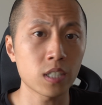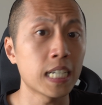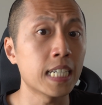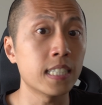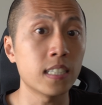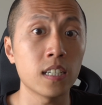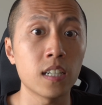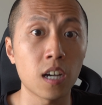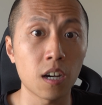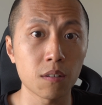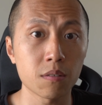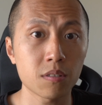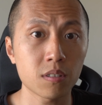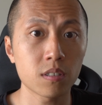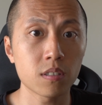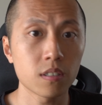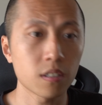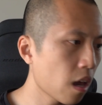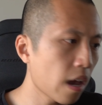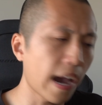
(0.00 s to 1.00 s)

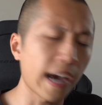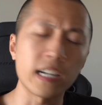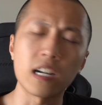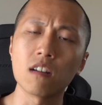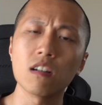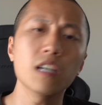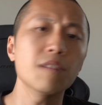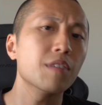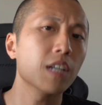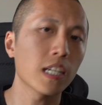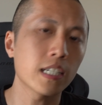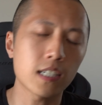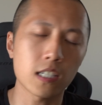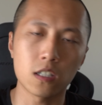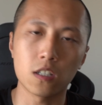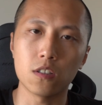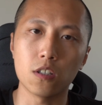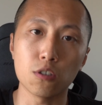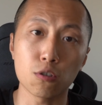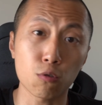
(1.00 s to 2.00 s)
ETFs, and I'll leave a link in
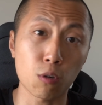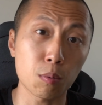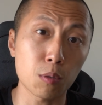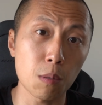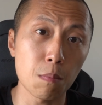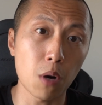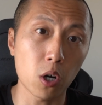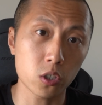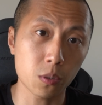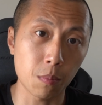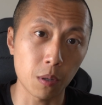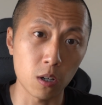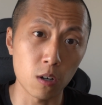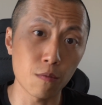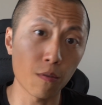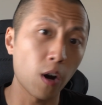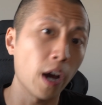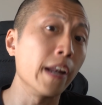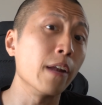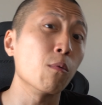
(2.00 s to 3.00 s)
the description box below
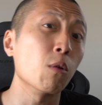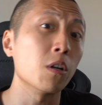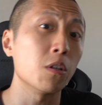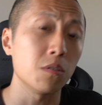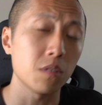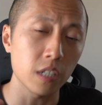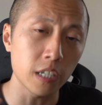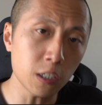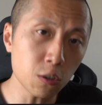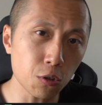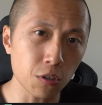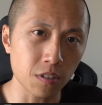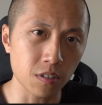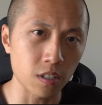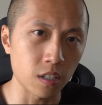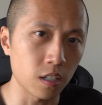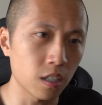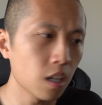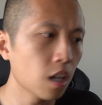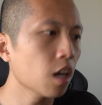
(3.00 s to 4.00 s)
for anyone who's
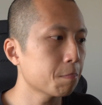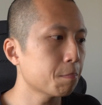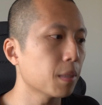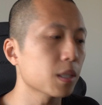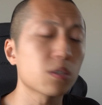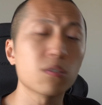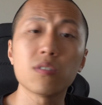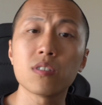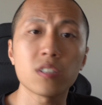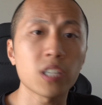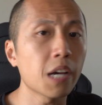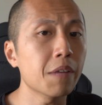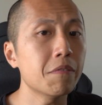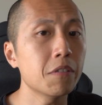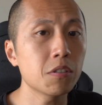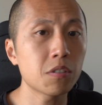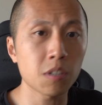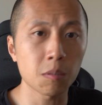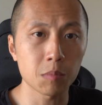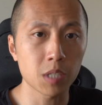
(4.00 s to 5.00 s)
interested. But to save
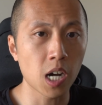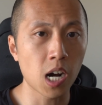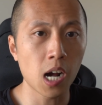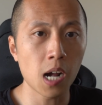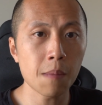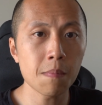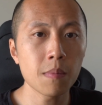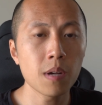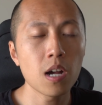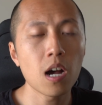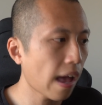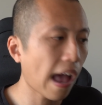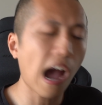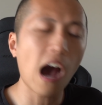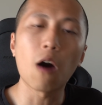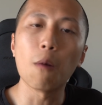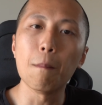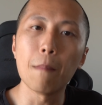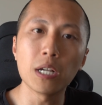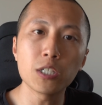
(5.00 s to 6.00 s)
you some time,
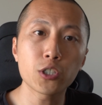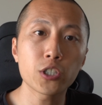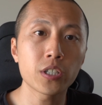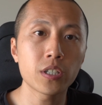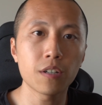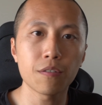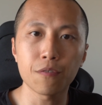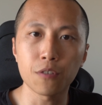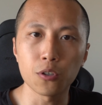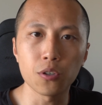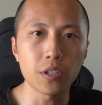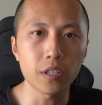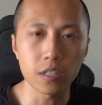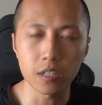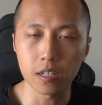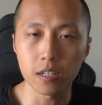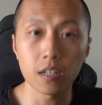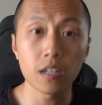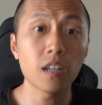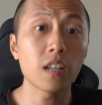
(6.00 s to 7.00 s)
I'll mention a few
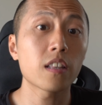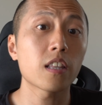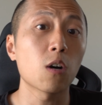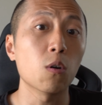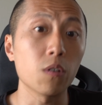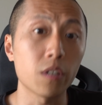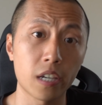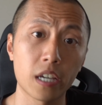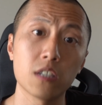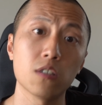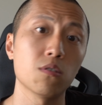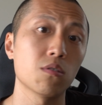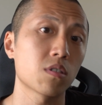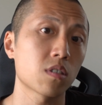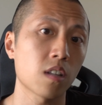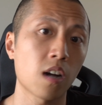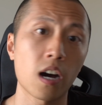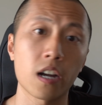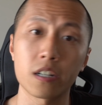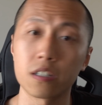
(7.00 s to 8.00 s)
here that will get you
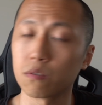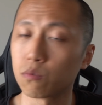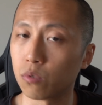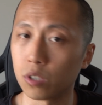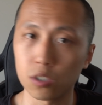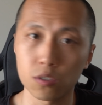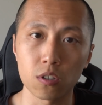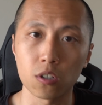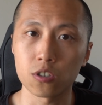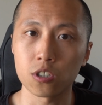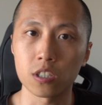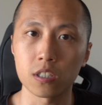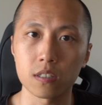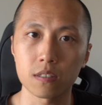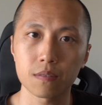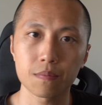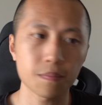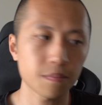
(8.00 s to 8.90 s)
started researching.